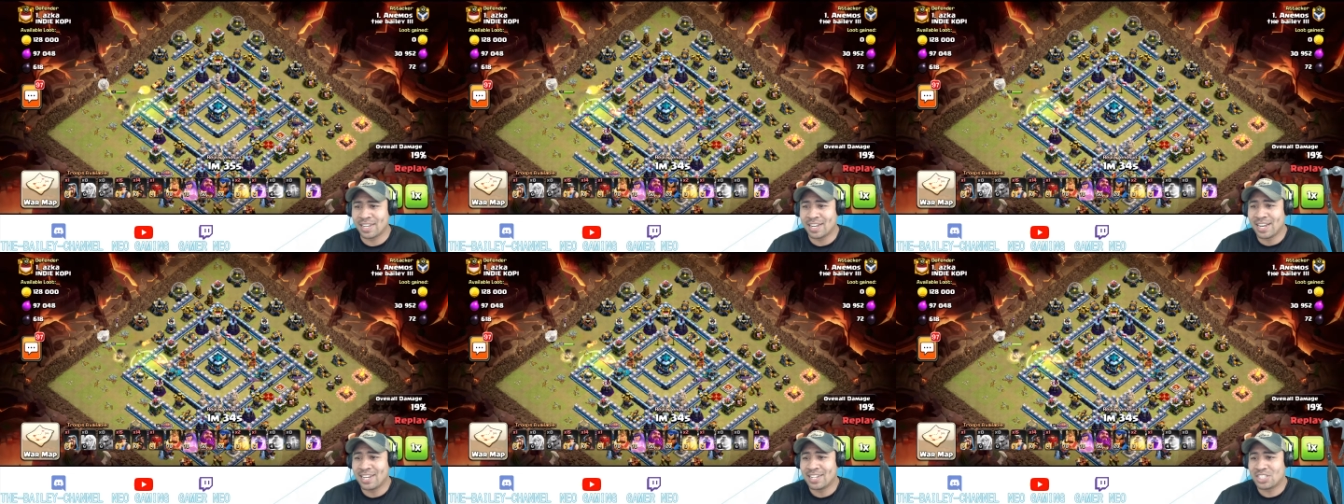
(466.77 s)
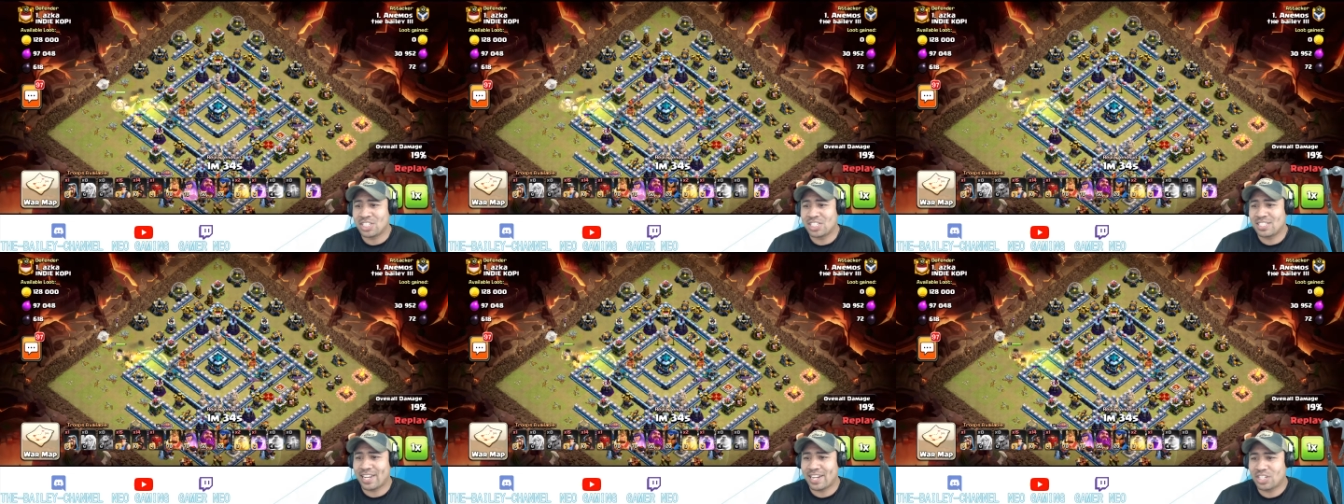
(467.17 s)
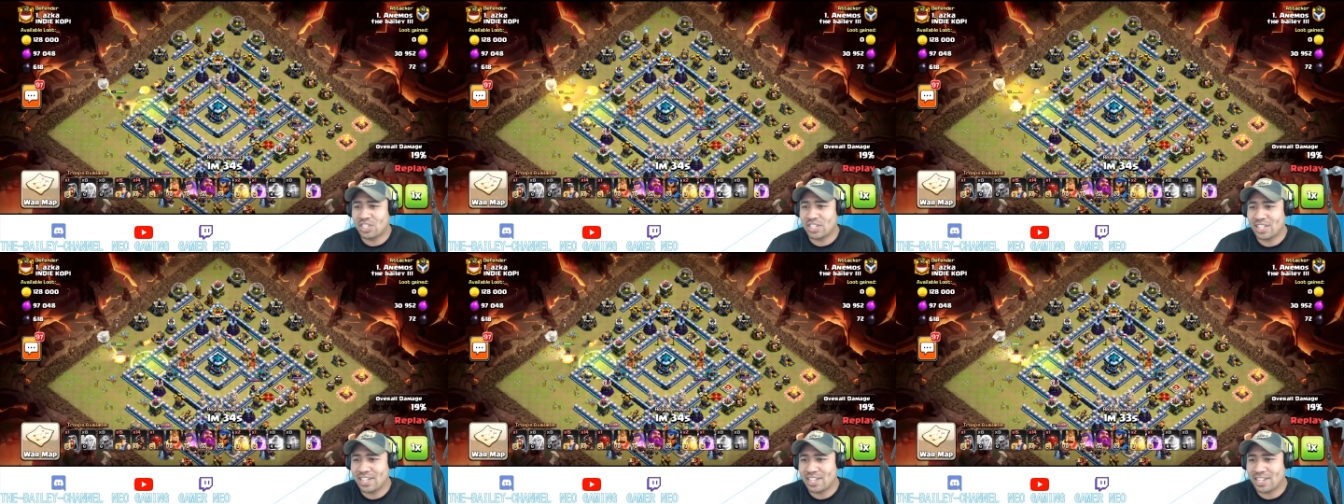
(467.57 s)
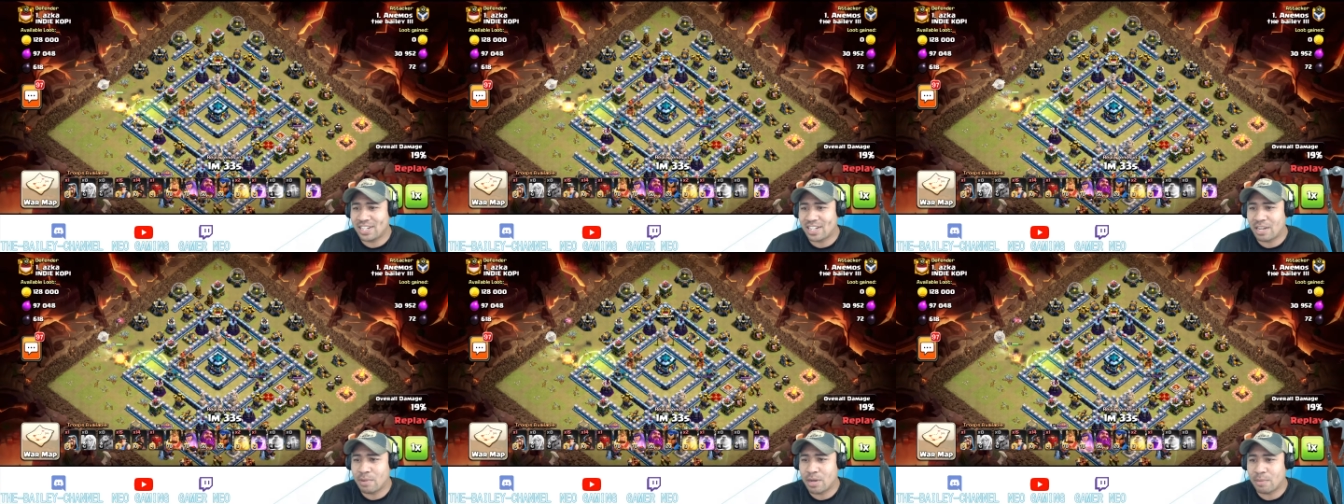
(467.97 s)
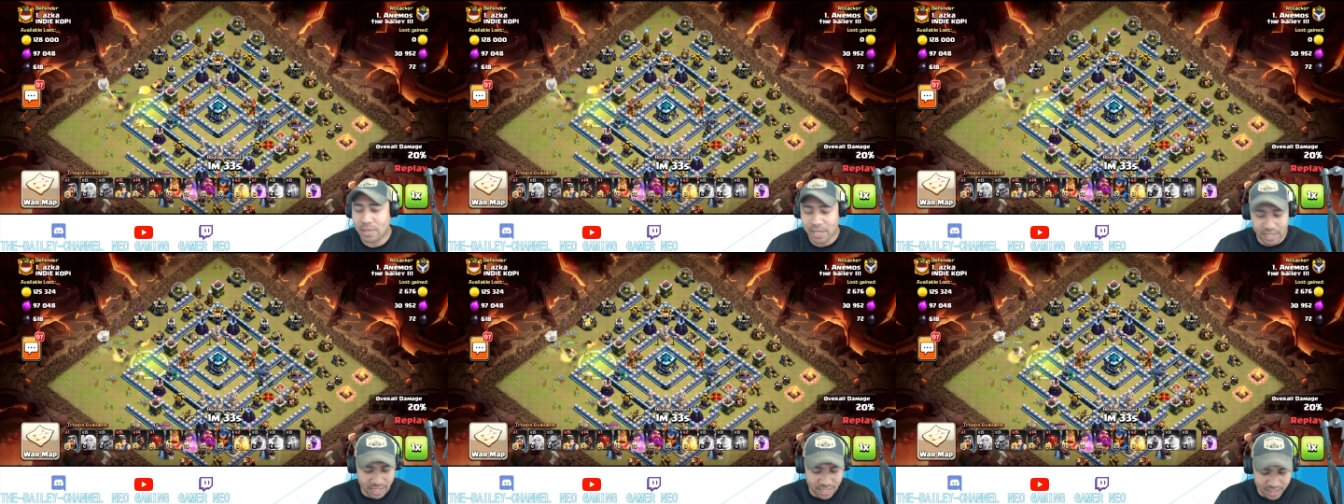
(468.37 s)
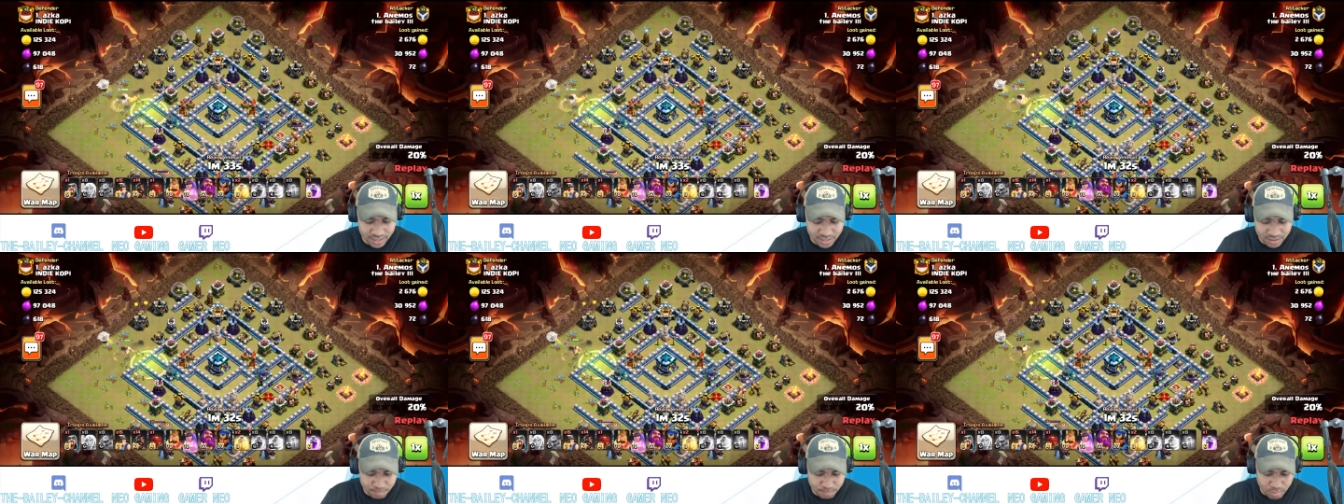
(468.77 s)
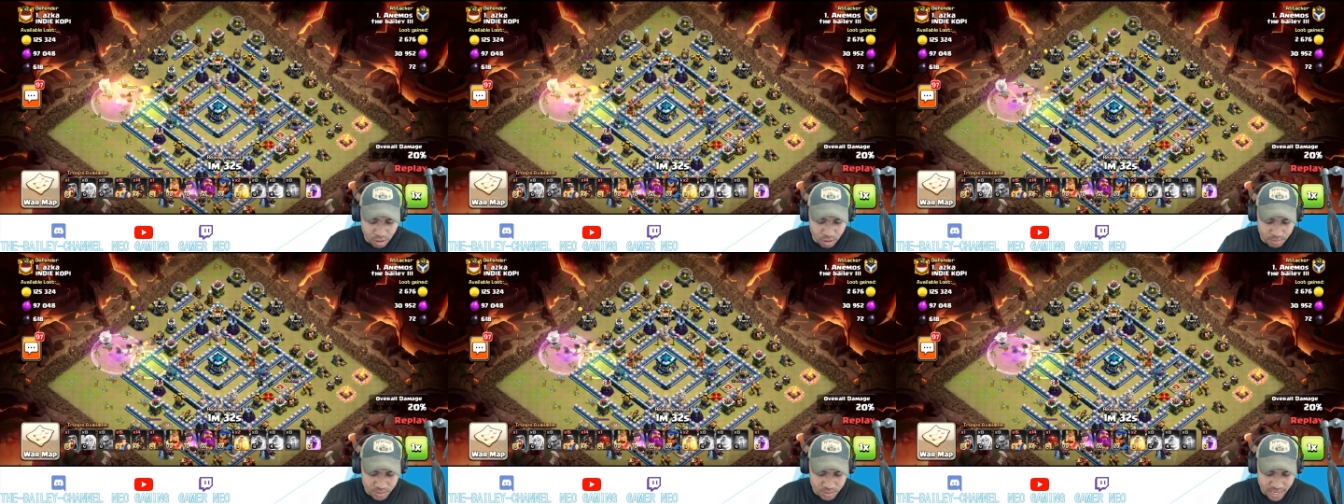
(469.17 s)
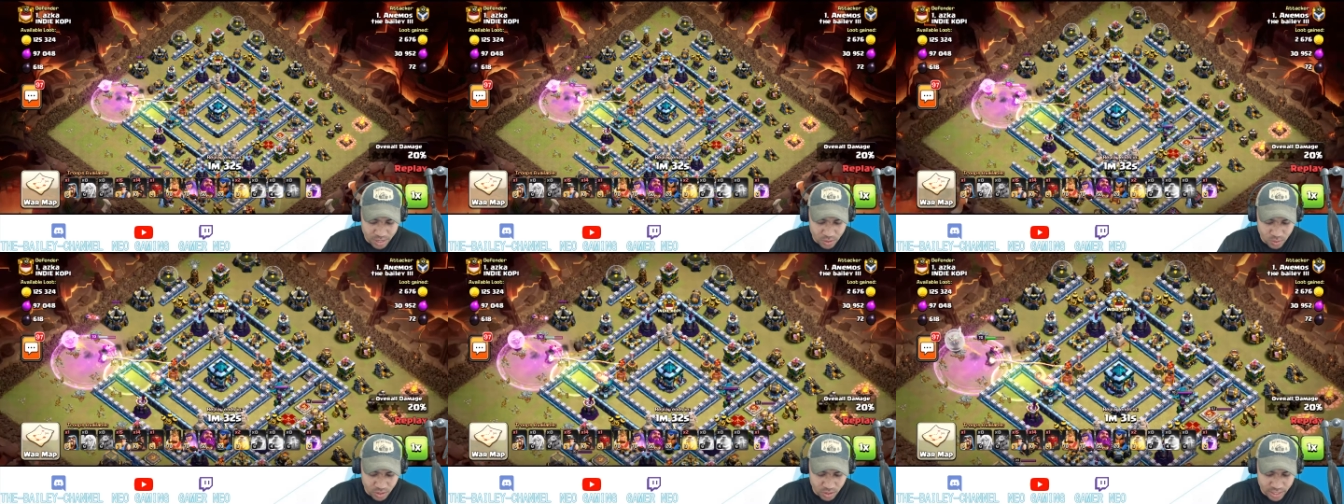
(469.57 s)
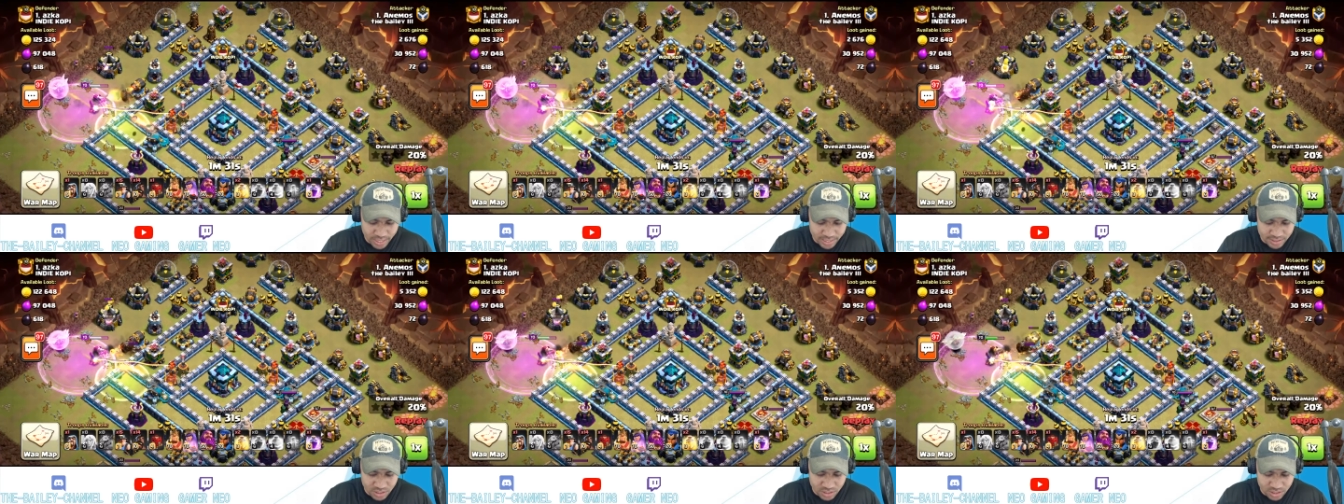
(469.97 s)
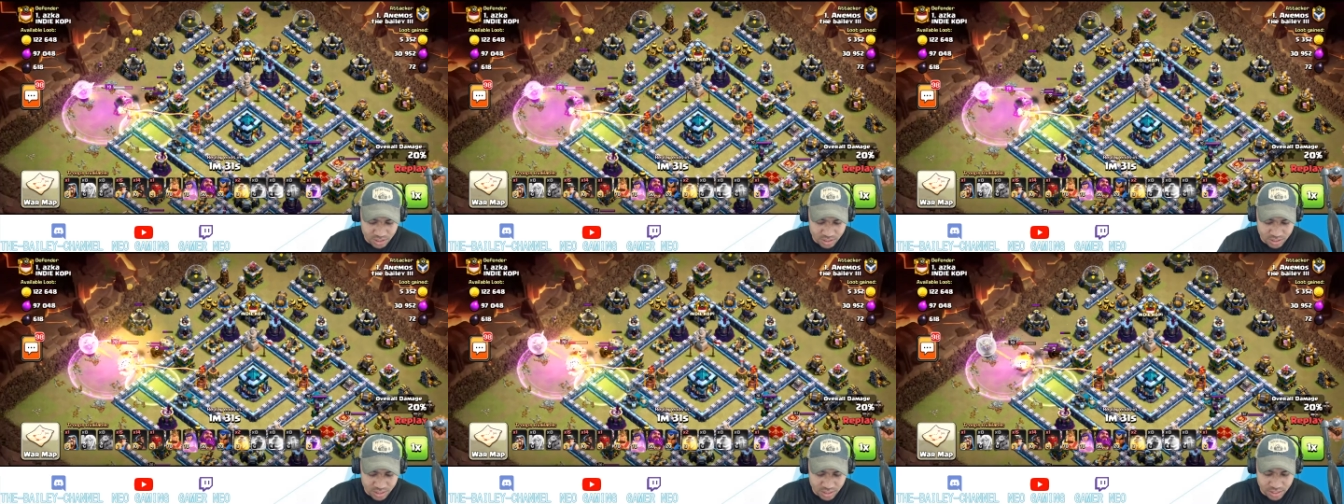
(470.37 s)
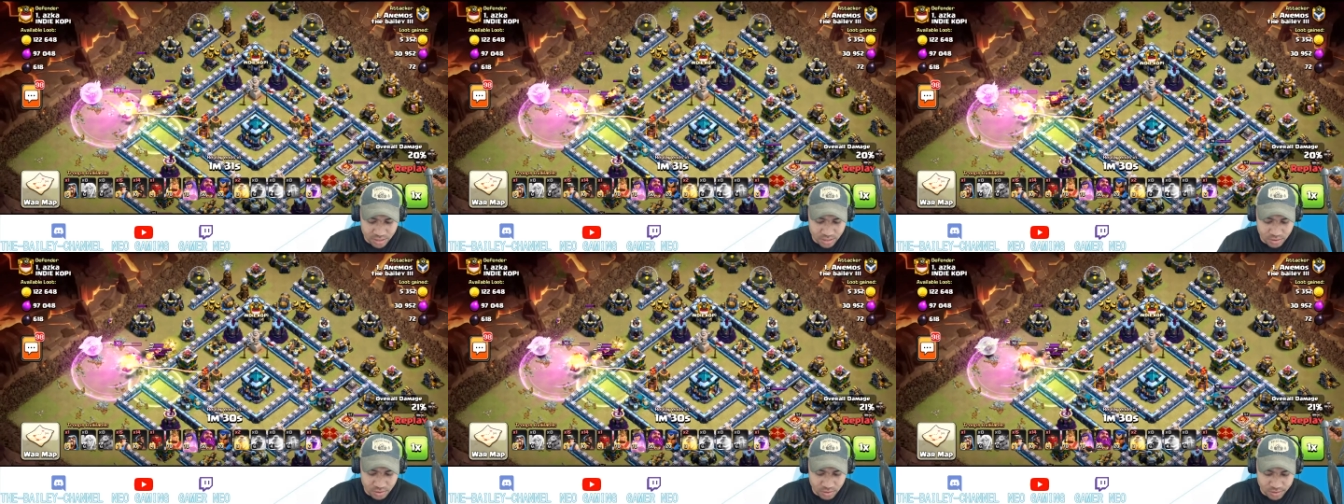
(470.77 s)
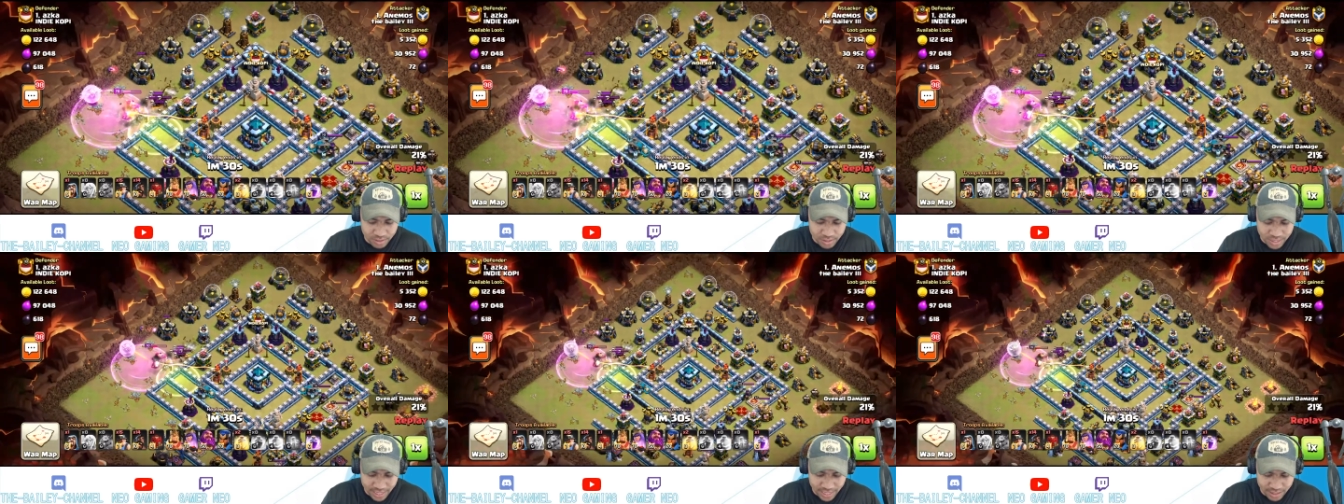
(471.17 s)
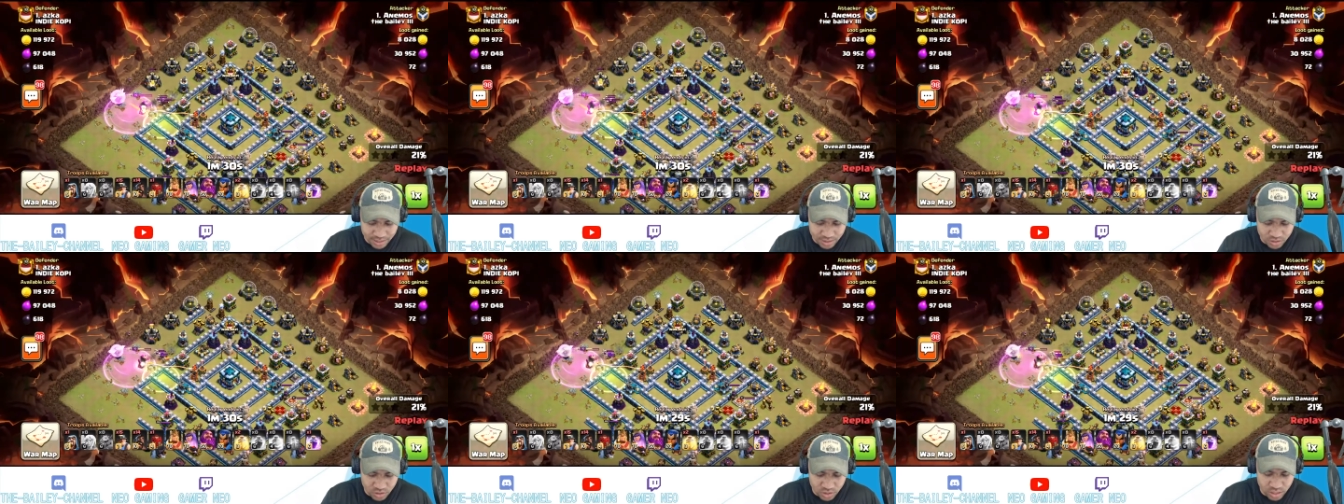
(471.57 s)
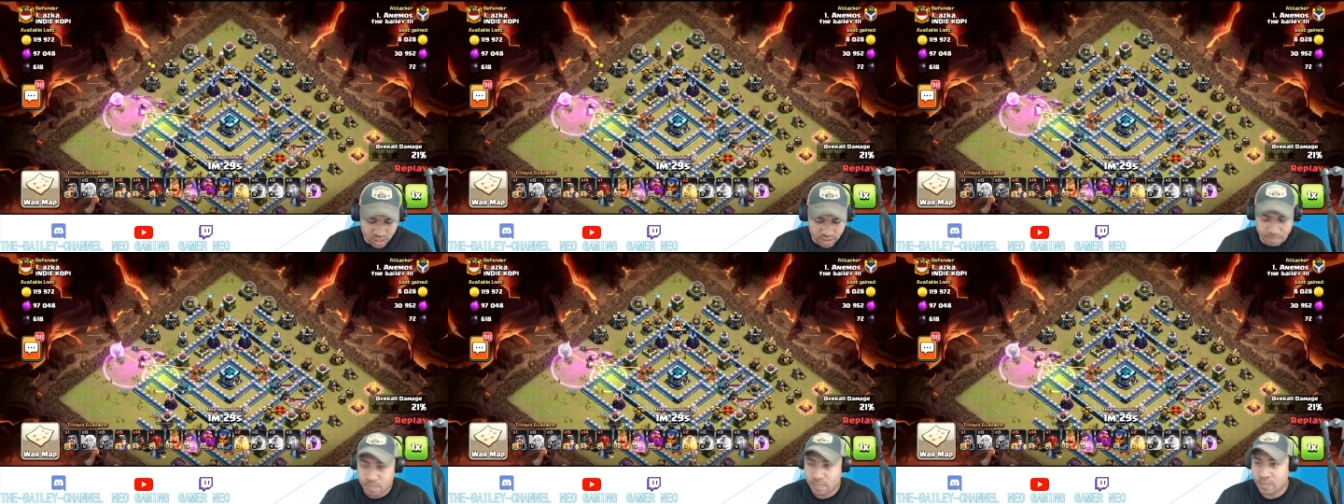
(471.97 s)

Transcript: she's actually gonna come up and get this bomb tower and still take this jump.